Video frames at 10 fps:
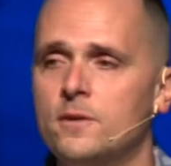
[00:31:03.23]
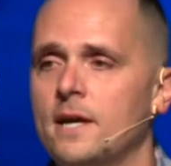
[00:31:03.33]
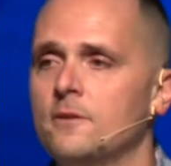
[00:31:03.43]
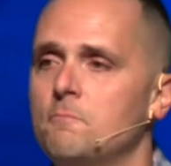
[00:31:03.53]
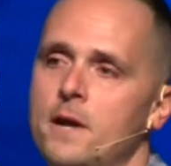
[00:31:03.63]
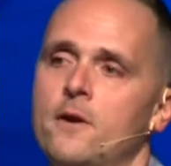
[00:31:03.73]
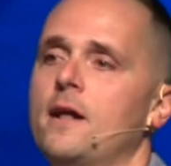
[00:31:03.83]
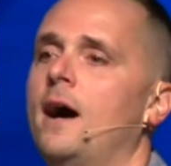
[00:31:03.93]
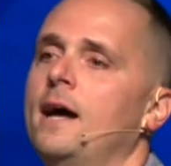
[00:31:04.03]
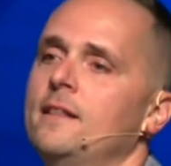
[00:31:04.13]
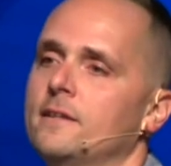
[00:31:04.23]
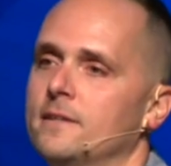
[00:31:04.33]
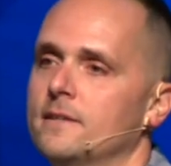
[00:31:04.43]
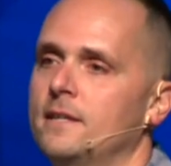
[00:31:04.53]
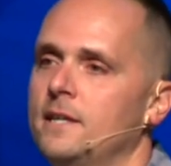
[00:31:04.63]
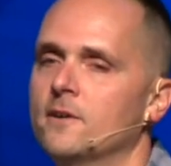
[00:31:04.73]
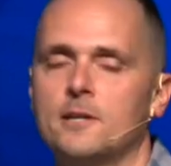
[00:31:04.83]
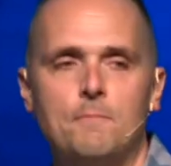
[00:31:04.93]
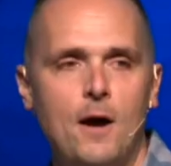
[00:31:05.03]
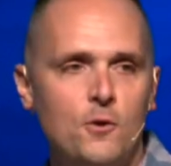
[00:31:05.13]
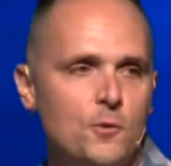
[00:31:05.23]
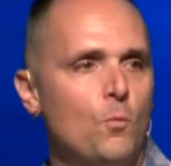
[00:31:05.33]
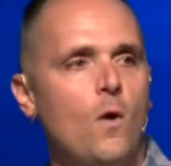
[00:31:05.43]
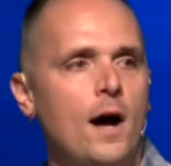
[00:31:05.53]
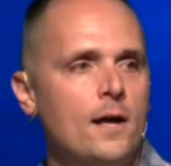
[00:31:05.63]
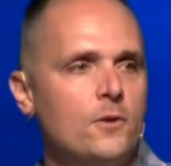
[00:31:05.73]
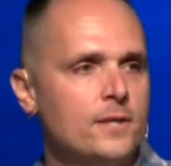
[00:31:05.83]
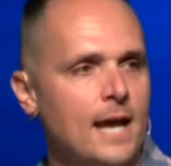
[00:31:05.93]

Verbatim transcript: down to Merritt Island and hearing Malcolm Wild and